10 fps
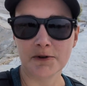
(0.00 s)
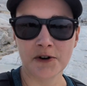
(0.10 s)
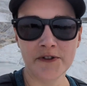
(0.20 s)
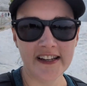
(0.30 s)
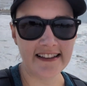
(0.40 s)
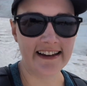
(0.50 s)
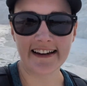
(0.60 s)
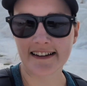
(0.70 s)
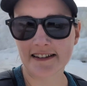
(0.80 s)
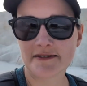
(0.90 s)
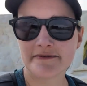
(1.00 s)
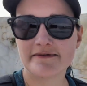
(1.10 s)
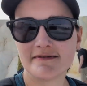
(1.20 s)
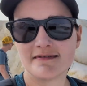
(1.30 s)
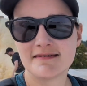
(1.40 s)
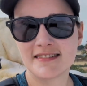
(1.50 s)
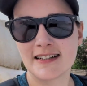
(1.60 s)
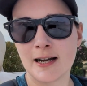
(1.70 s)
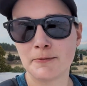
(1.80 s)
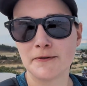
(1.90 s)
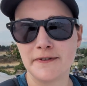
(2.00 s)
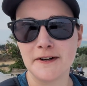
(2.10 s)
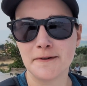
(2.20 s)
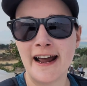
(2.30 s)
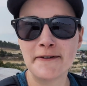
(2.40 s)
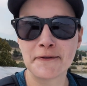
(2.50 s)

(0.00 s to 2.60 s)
We're only like couple feet away